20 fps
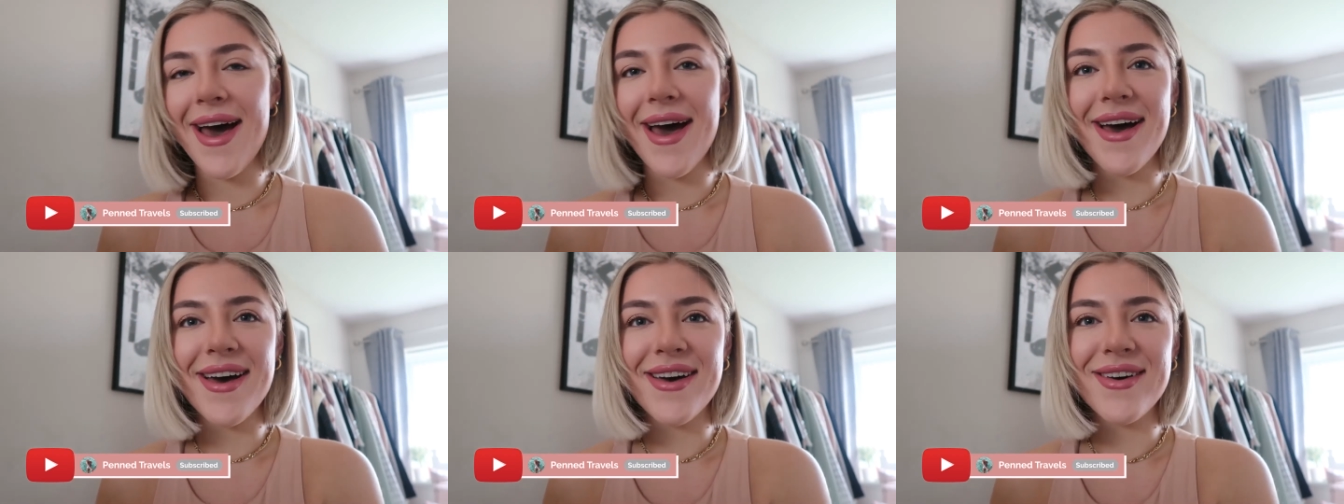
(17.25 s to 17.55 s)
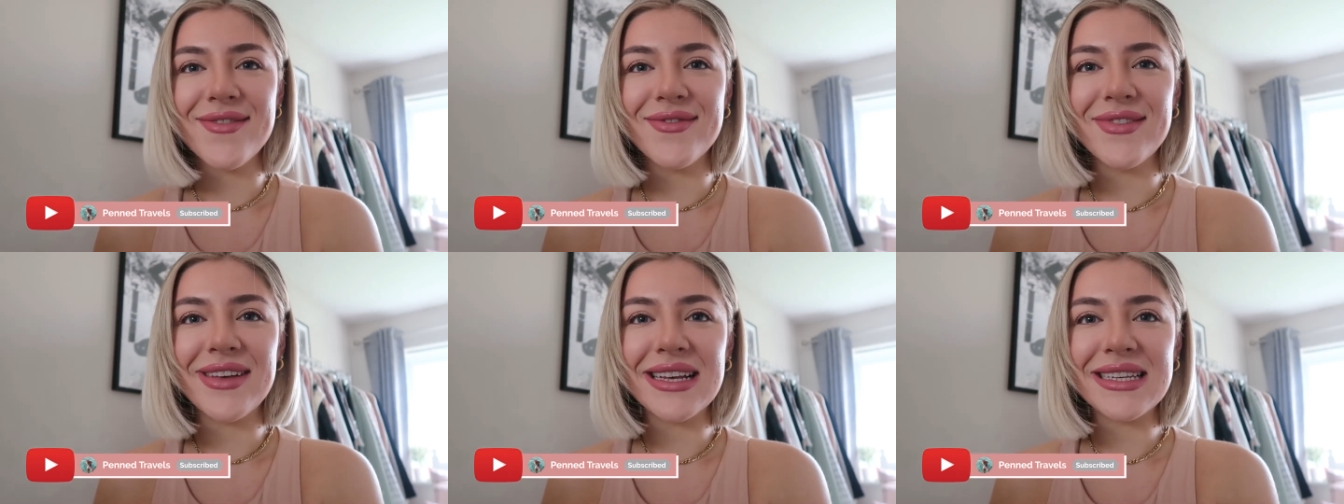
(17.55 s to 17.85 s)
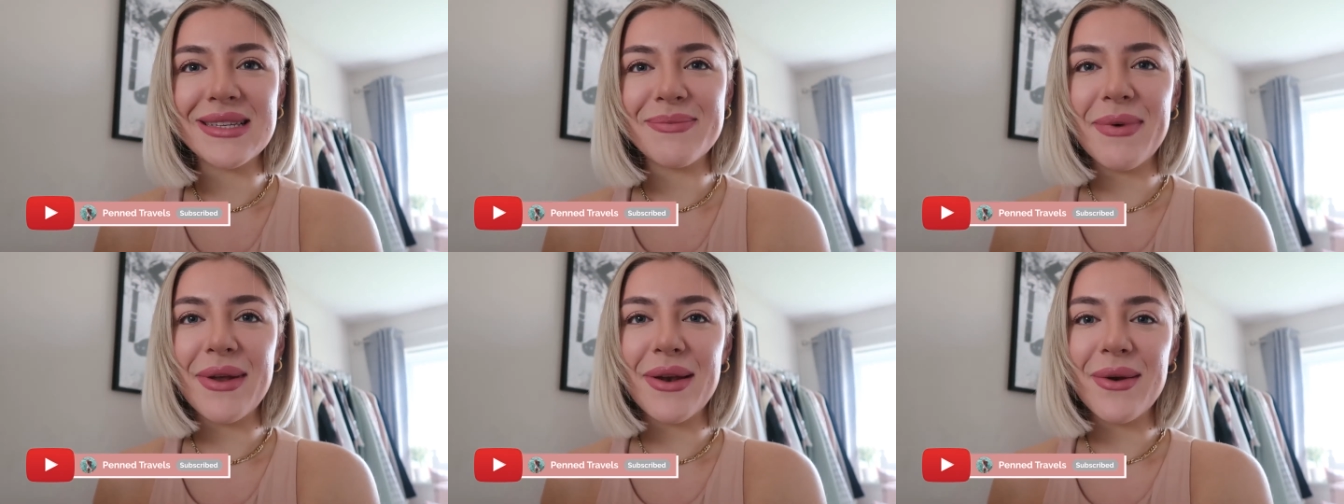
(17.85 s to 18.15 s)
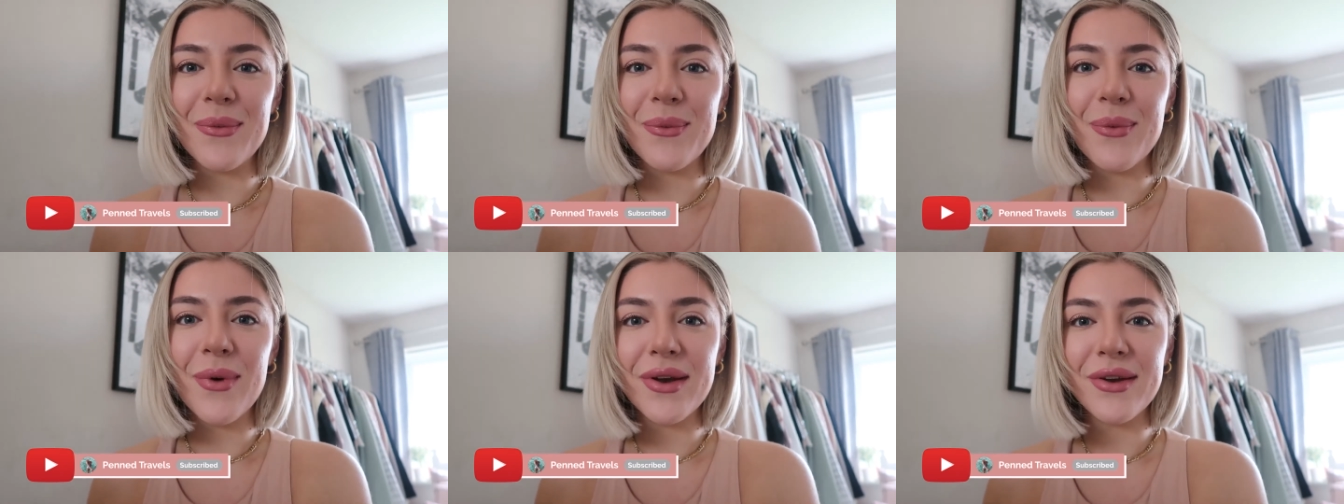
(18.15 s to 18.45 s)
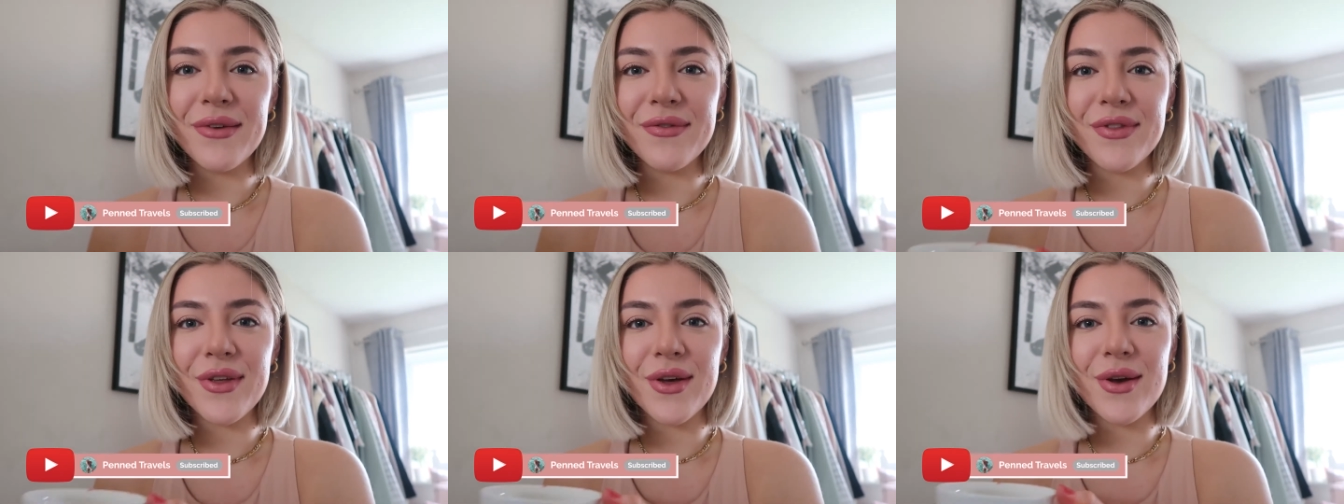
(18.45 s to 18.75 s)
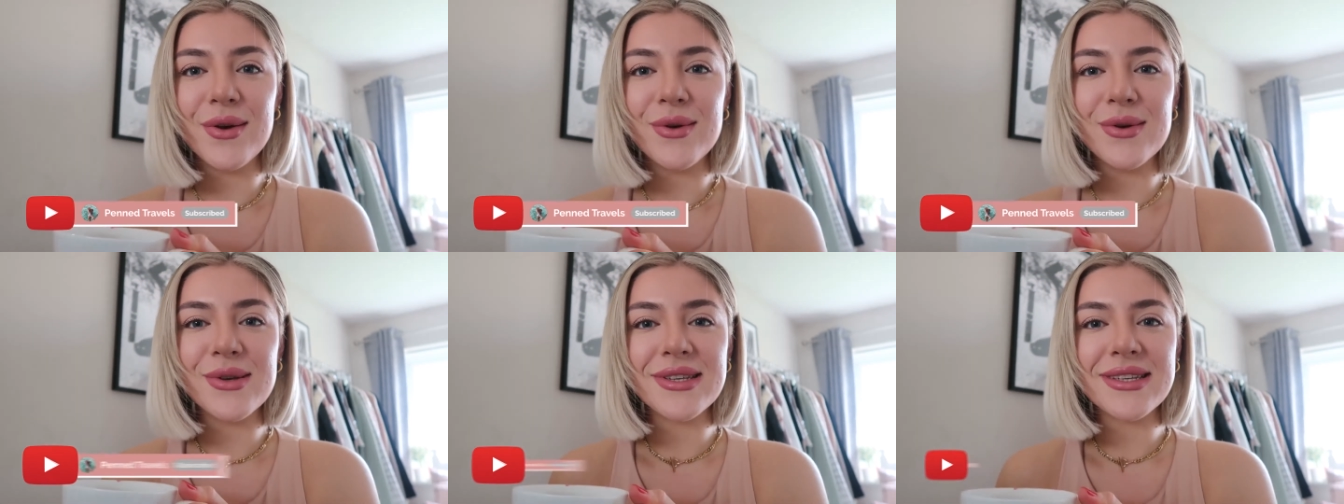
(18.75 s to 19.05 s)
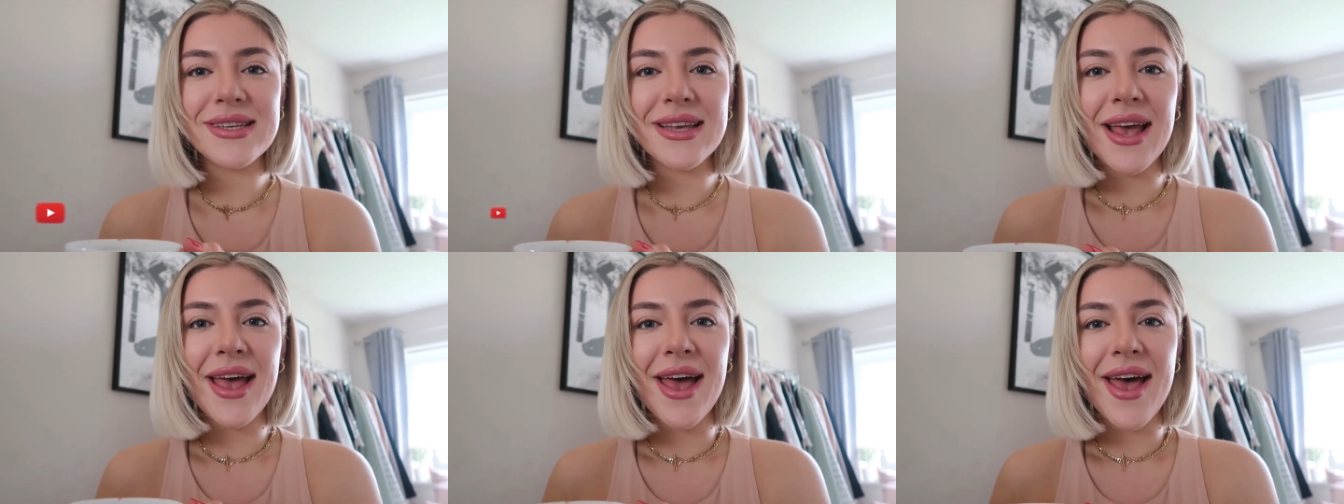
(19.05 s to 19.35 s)
It's been one of
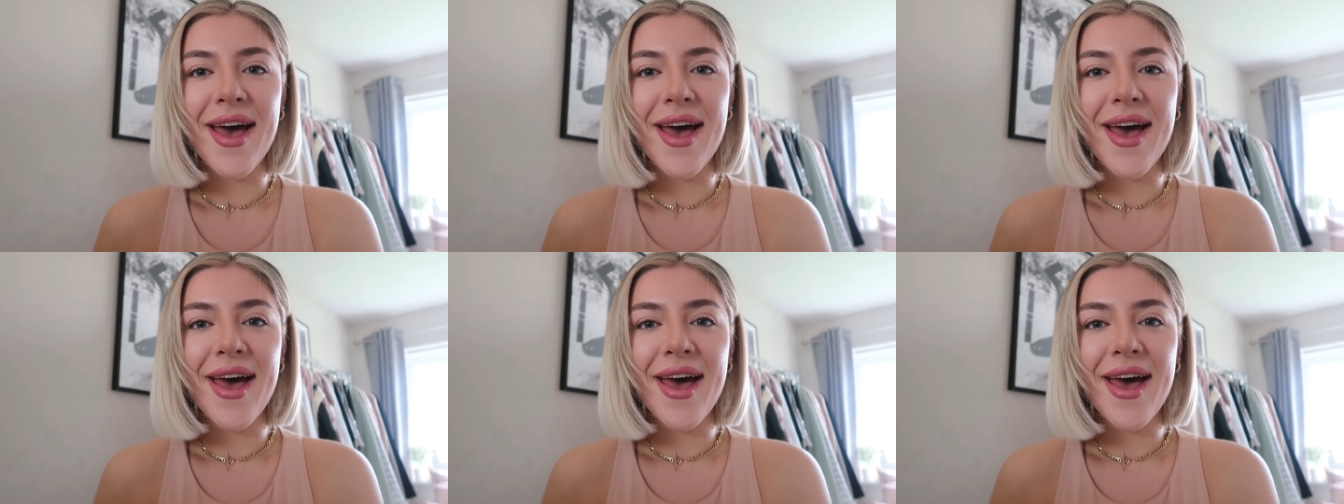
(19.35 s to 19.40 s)
those